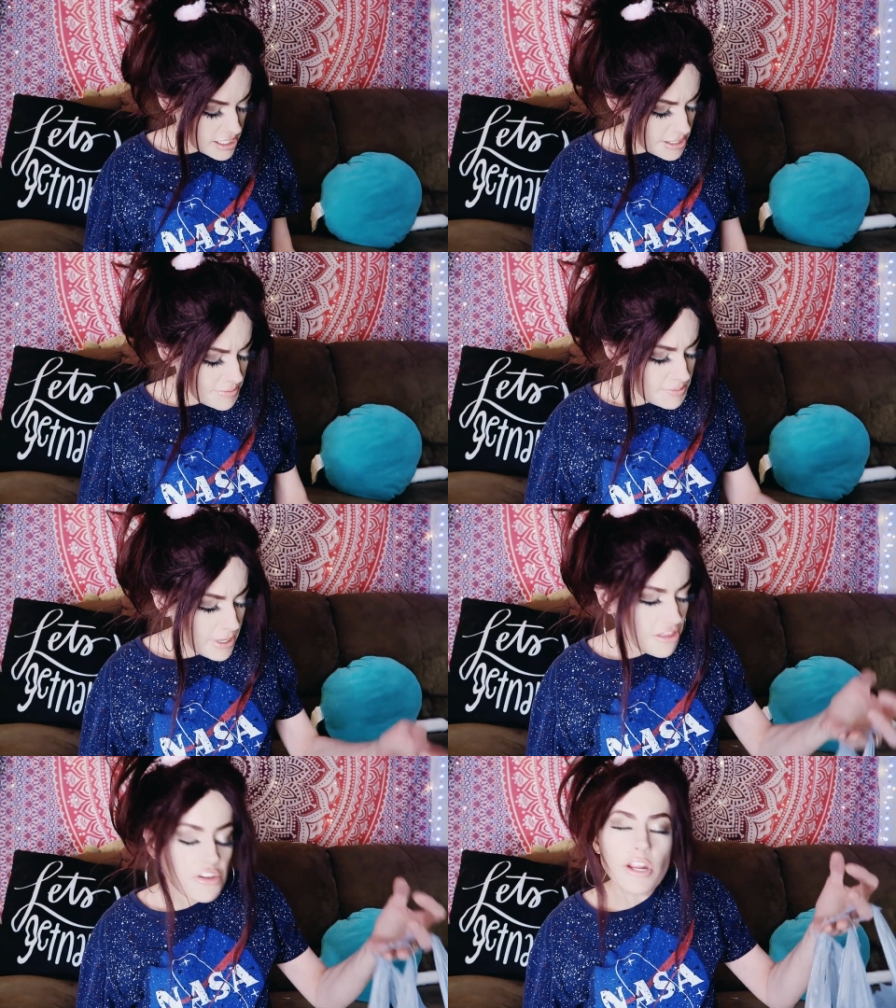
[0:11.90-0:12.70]
ended up
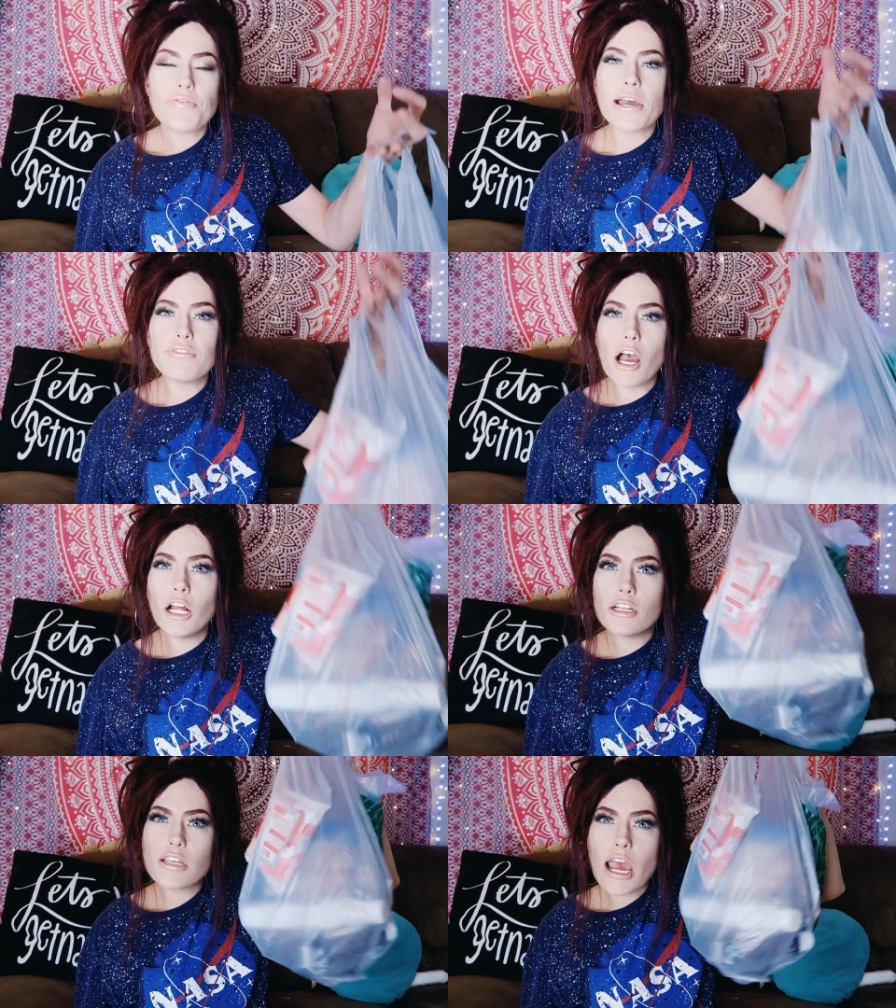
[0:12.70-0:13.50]
spending thirty-five
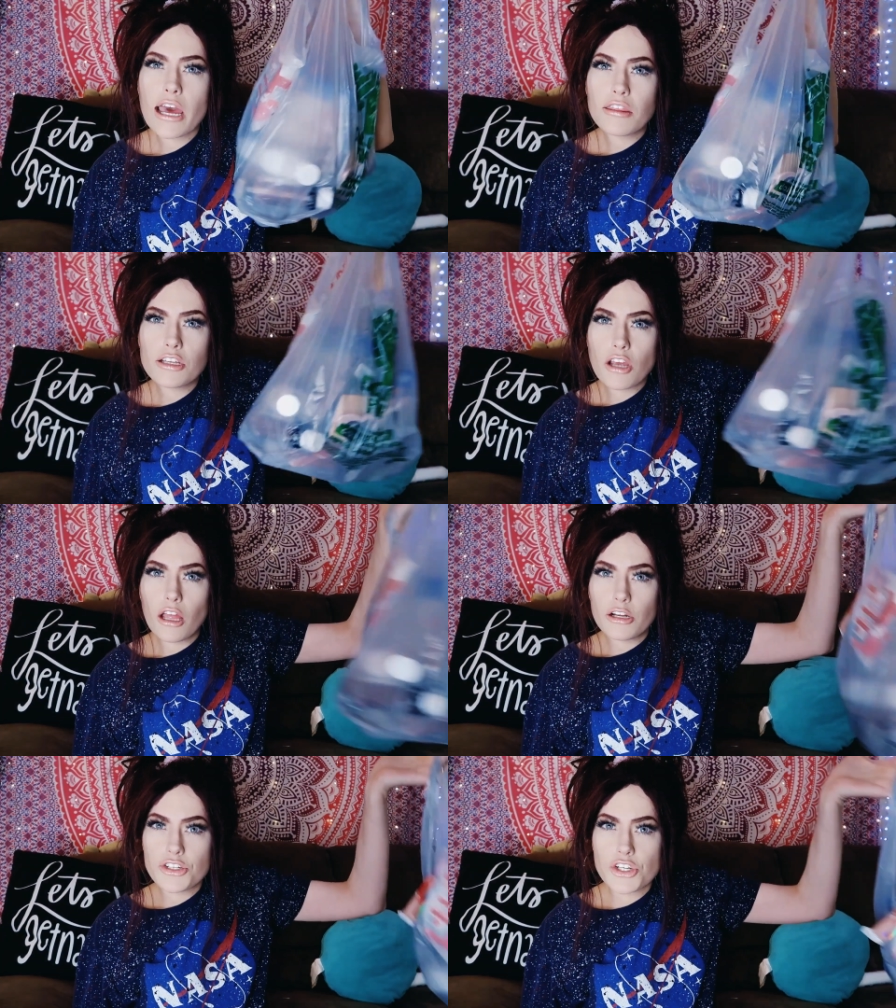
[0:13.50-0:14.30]
dollars at the Dollar